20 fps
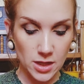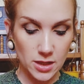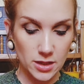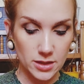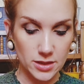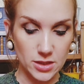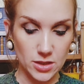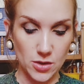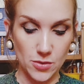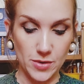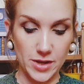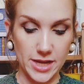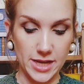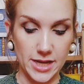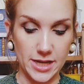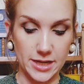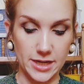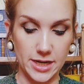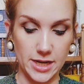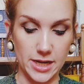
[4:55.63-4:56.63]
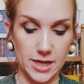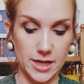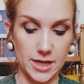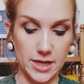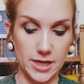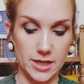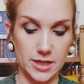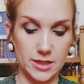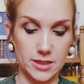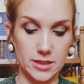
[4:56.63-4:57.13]
Let's go ahead
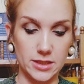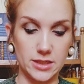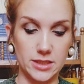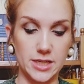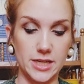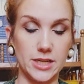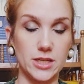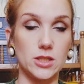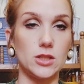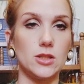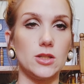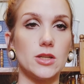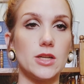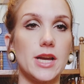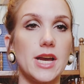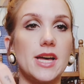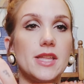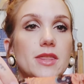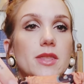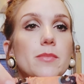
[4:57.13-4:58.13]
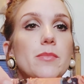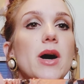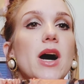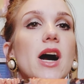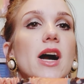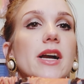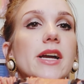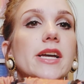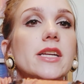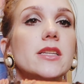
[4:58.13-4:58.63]
and take a look at the
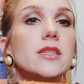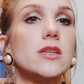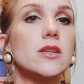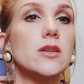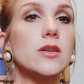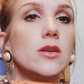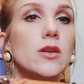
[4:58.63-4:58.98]
pocket.